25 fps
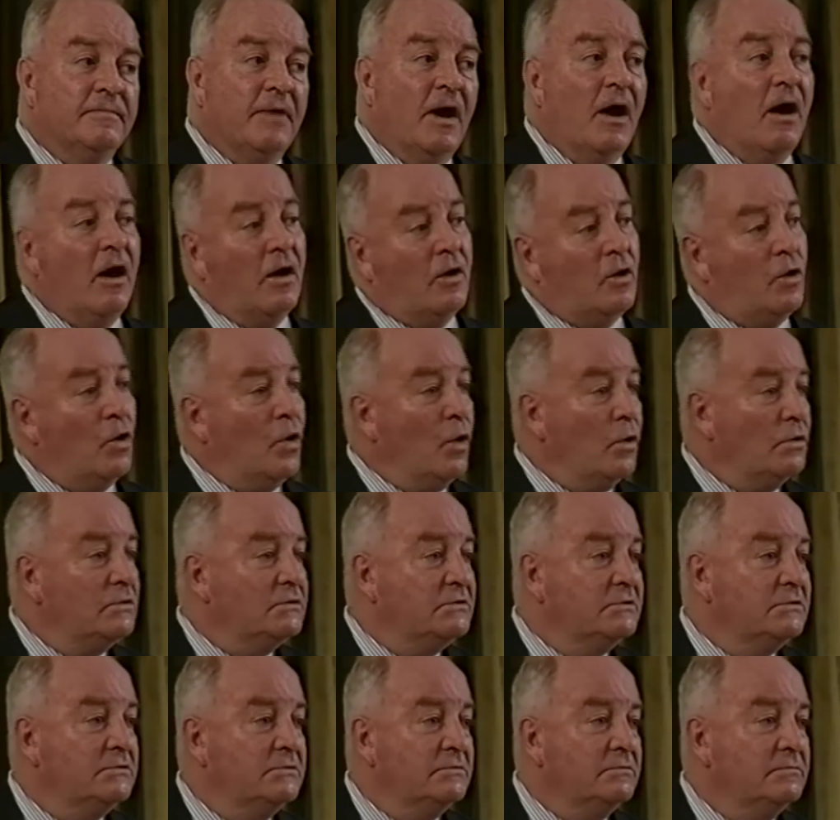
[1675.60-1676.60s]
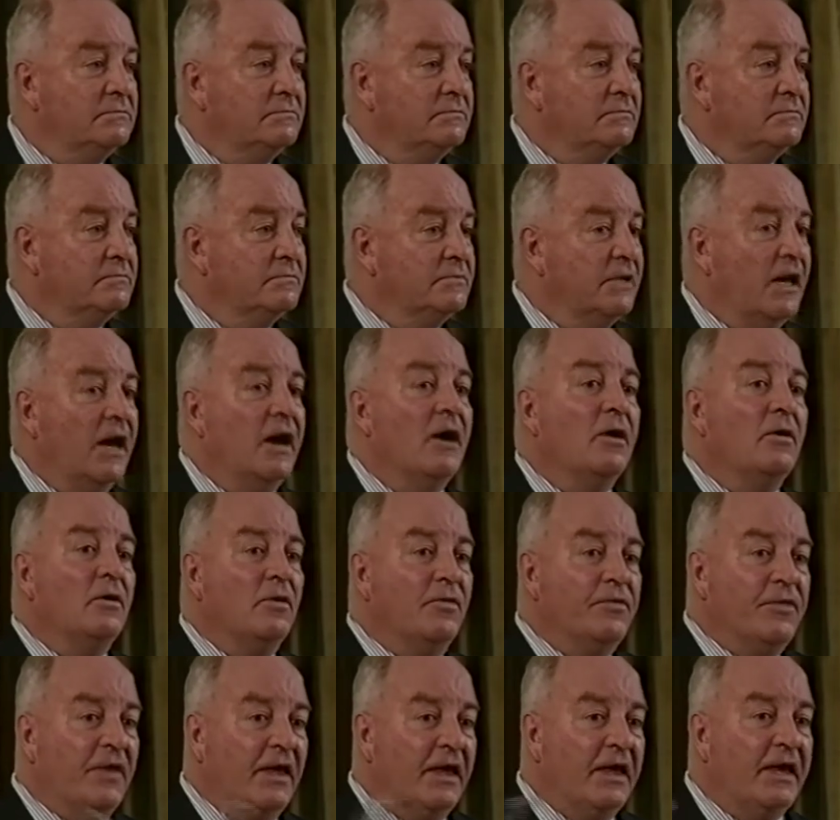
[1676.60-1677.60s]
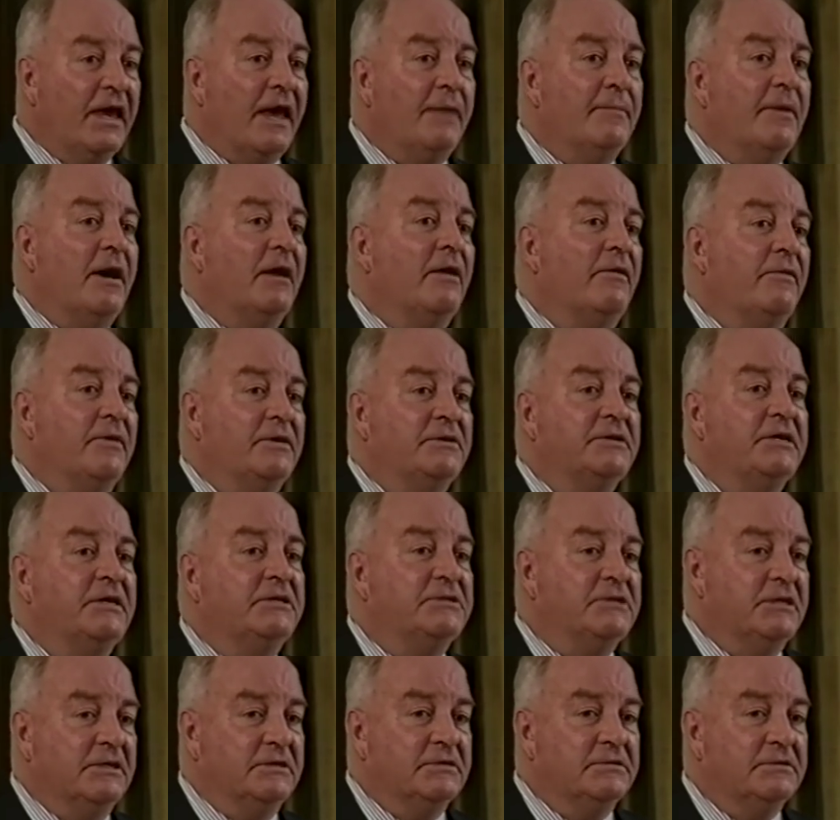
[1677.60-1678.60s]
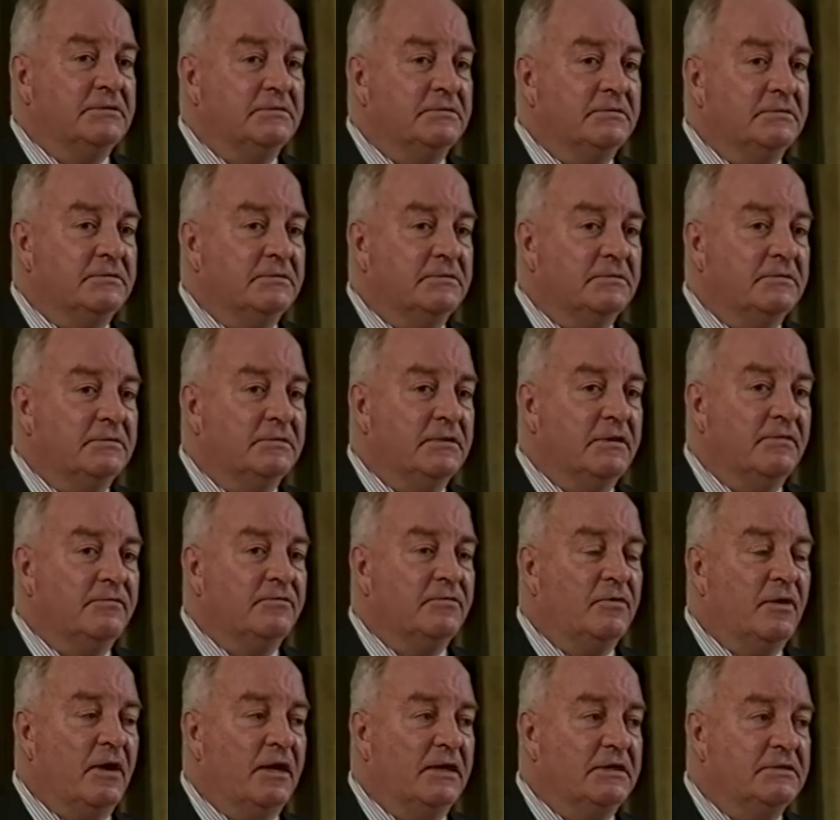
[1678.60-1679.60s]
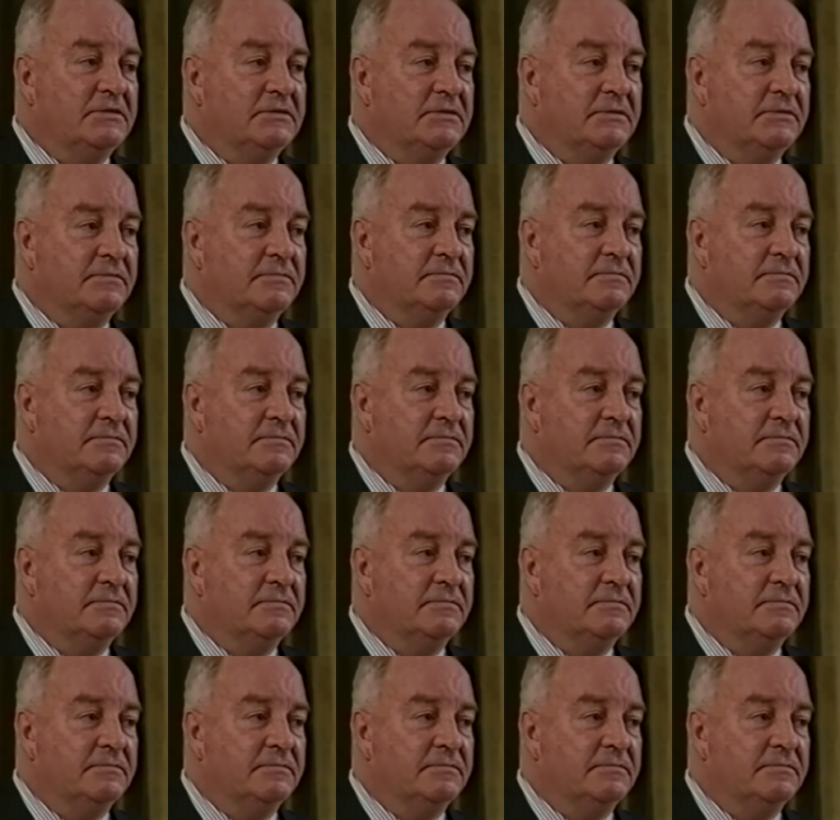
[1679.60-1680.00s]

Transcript: our courts, the whole thing came out of the teachings of Christ.